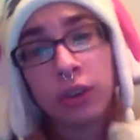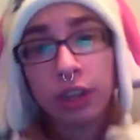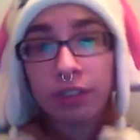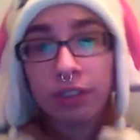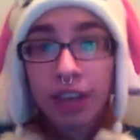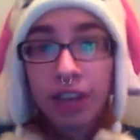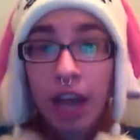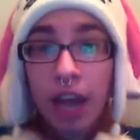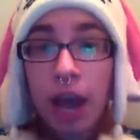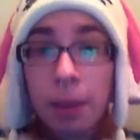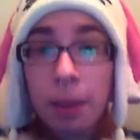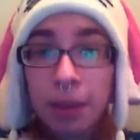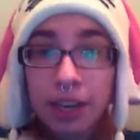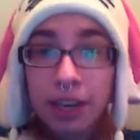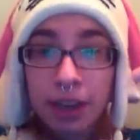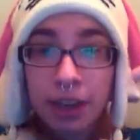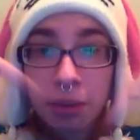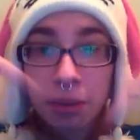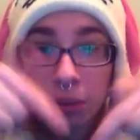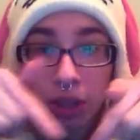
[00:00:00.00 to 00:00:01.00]
Leave a
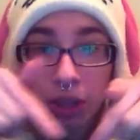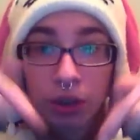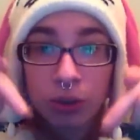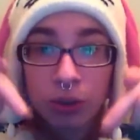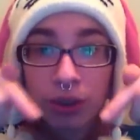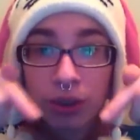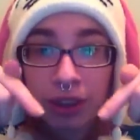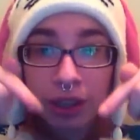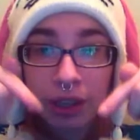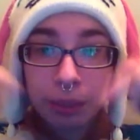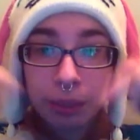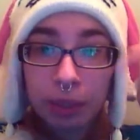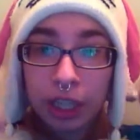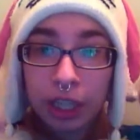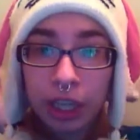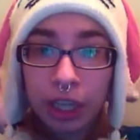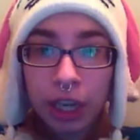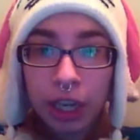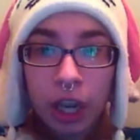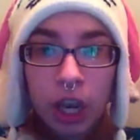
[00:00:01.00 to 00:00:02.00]
comment down below telling
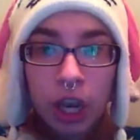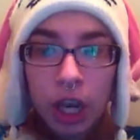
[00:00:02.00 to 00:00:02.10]
me